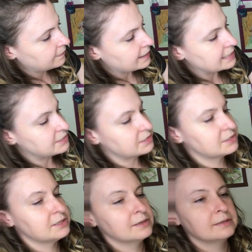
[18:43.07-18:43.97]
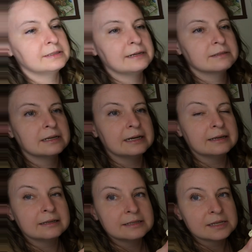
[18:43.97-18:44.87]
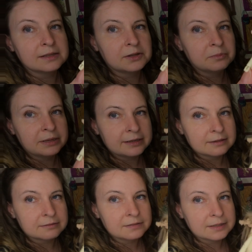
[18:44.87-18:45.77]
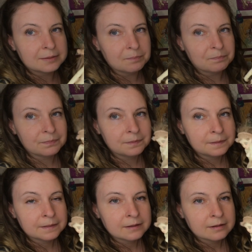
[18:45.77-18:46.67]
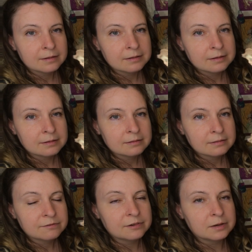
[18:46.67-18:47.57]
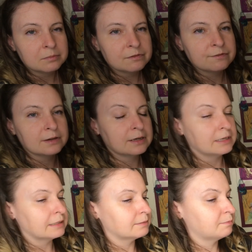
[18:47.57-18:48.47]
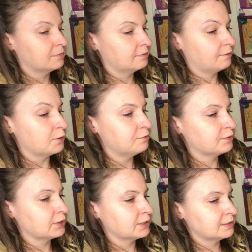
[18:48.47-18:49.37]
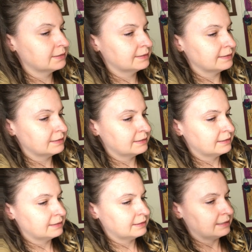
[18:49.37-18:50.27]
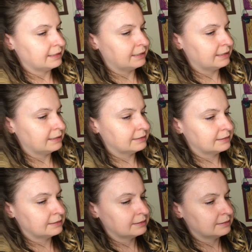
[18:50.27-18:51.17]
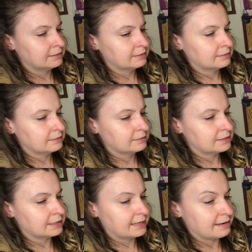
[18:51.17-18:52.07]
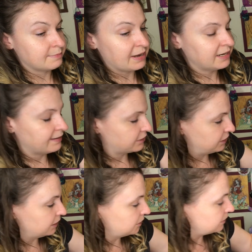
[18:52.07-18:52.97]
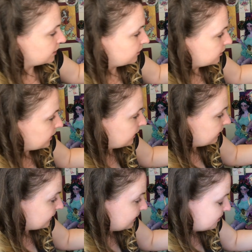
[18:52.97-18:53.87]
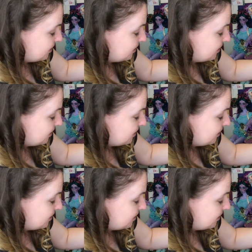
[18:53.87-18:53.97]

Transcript: I just took that uh, it's a little bit of um, from fr uh, faux fur and did I I might have actually glued it on her head I can't